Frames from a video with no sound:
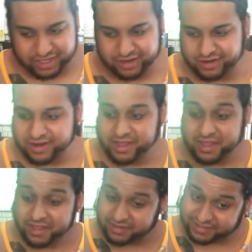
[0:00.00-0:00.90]
here
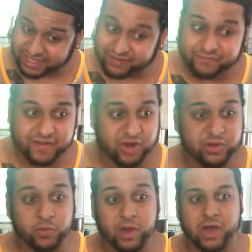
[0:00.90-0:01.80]
did
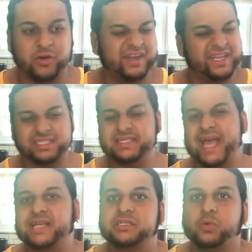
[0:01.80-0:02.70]
very well. And this is
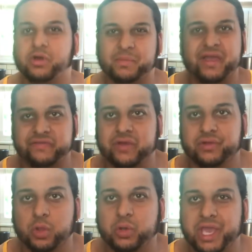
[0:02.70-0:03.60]
actually one of my
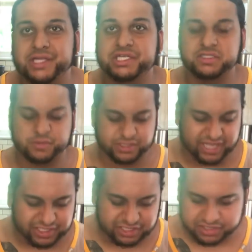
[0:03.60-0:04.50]
favorite locations because
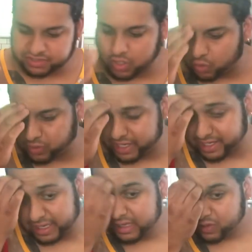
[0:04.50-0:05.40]
I just know,
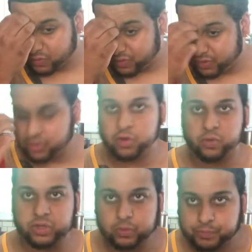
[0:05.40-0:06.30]
like, you know,
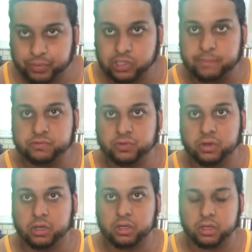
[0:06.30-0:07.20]
when you pull up to
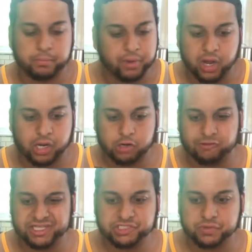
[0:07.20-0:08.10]
a bar, a
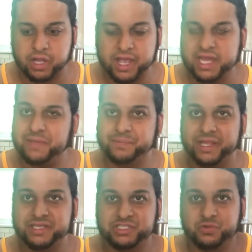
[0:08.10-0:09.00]
restaurant, any
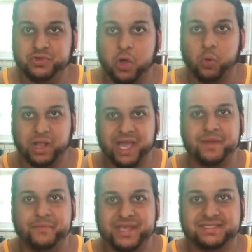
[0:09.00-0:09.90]
place, you know what kind
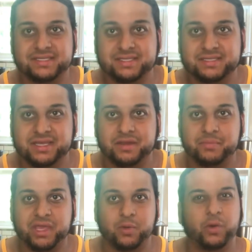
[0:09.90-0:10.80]
of business it's going to
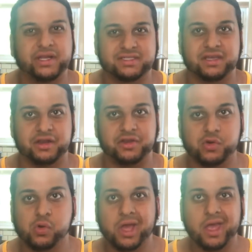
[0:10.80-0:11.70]
be and what it's going to
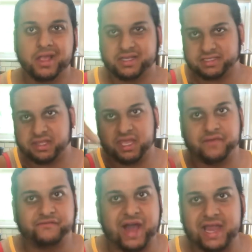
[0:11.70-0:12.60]
do because of the
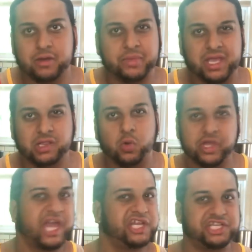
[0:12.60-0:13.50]
environment,
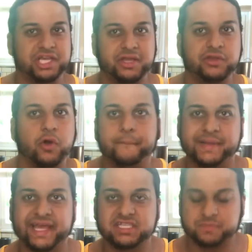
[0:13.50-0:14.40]
location, you know,
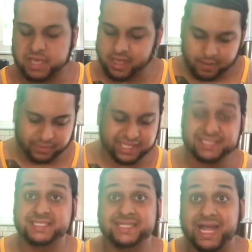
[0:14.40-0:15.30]
placement. But
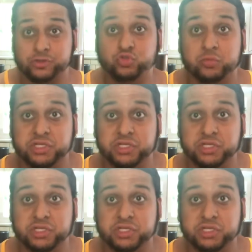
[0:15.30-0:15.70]
let's not do too